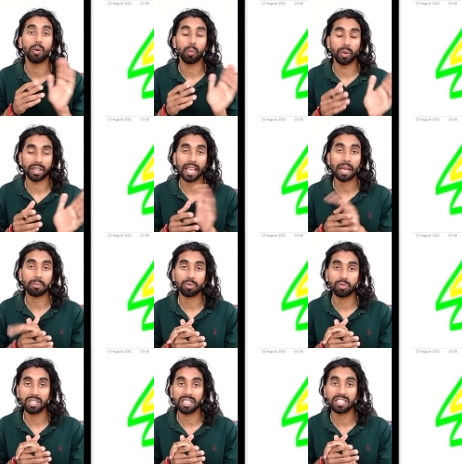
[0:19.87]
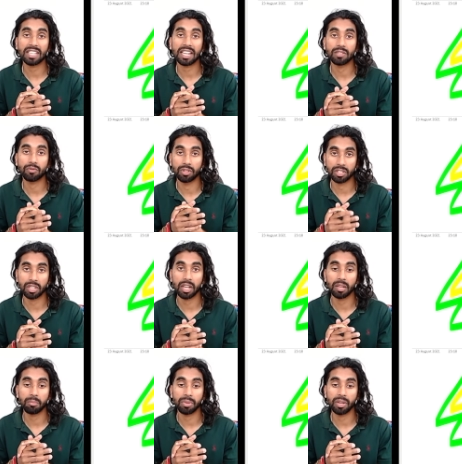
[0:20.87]
where capital T stands for the
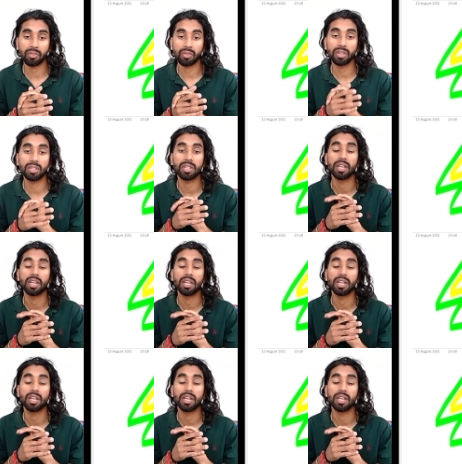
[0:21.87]
time period,